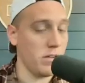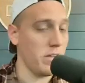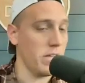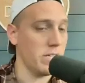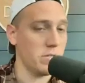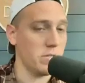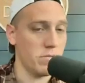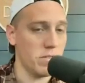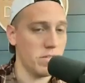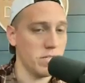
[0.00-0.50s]
I
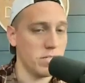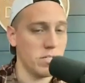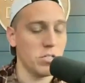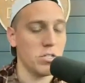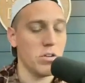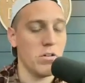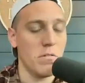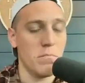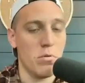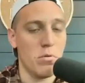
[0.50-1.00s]
guess this is
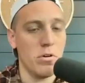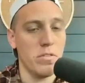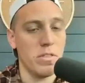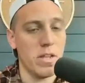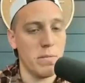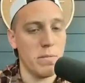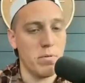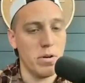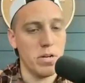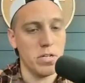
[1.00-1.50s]
so important
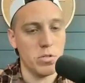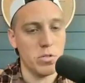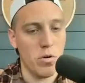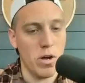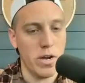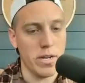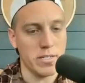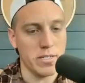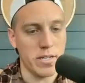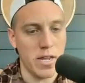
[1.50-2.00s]
that I put it
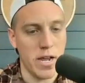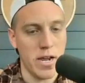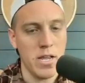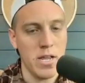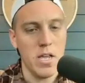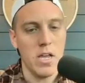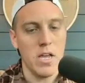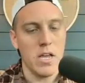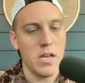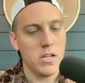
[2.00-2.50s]
twice.
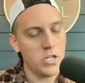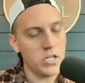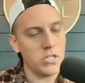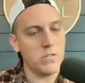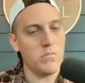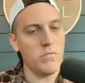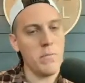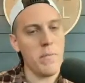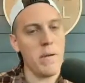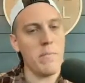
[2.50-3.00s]
Okay.
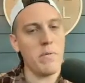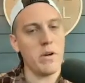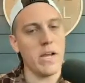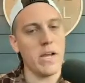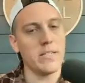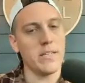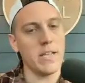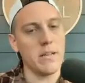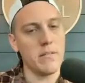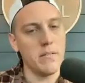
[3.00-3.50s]
Just remember,
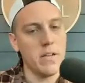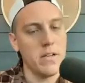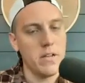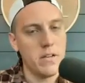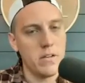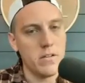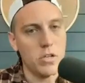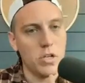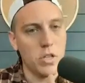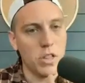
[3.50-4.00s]
guys, like
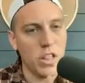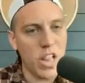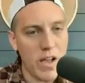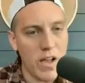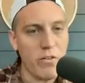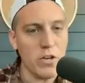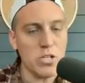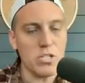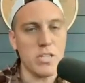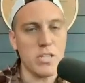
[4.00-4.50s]

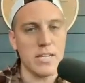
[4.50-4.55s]
leverage